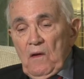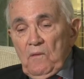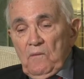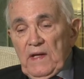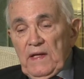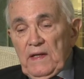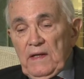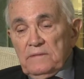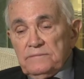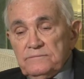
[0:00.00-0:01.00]
We
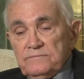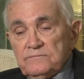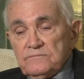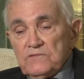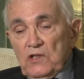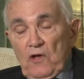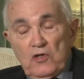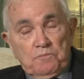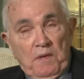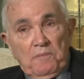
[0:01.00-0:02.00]
uh,
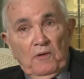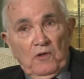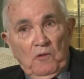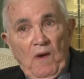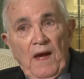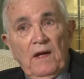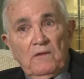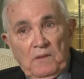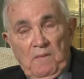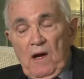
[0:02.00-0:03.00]
lost people on the way,
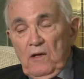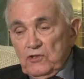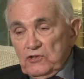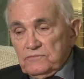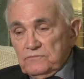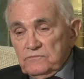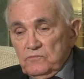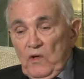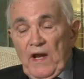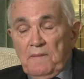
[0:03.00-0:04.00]
on the march.
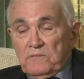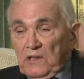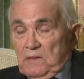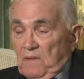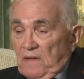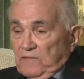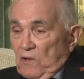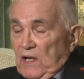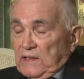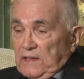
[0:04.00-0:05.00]
What happened to them, I've
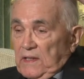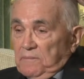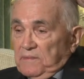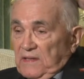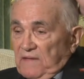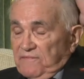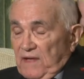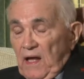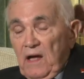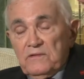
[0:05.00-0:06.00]
no idea, but they
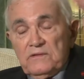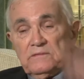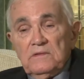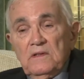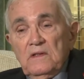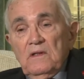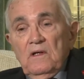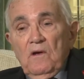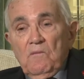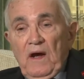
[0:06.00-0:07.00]
fell out.
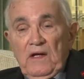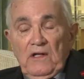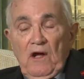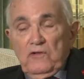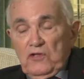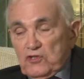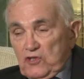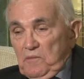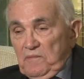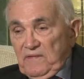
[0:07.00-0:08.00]
One can only
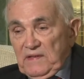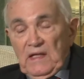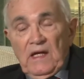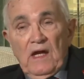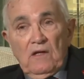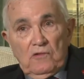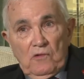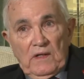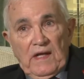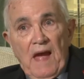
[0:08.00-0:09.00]
assume that they didn't get
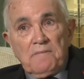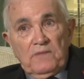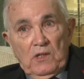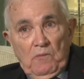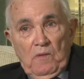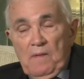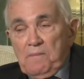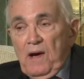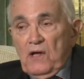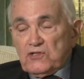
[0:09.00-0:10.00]
into a camp that we were
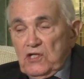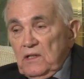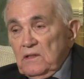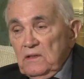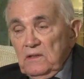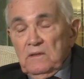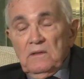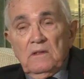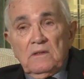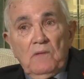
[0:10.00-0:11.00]
passing.
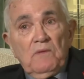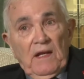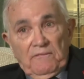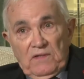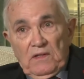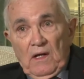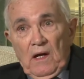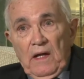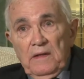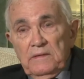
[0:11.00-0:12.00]
They were left to
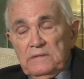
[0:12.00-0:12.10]
die.